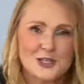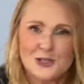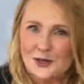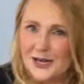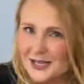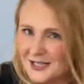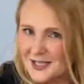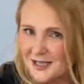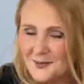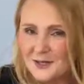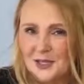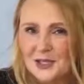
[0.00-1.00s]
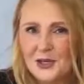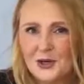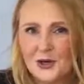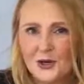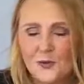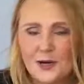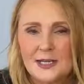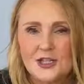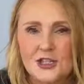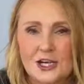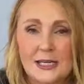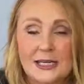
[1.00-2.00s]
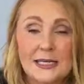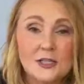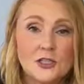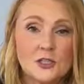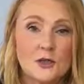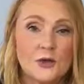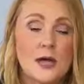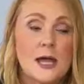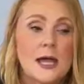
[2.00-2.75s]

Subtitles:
so that is something that you're going to want to check into.